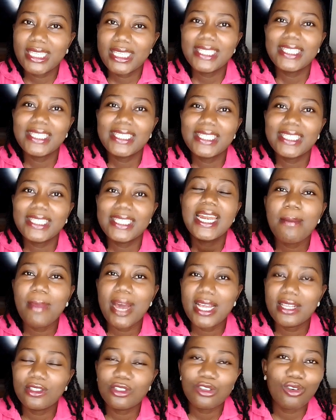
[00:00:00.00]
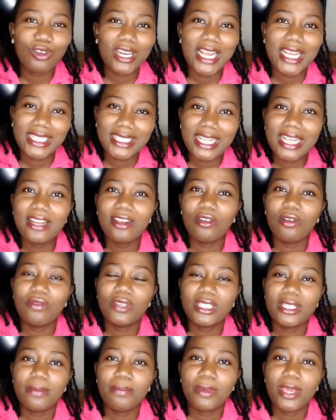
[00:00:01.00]
This is a layman's understanding
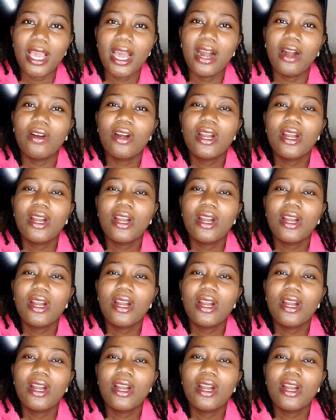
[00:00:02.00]
of CPR.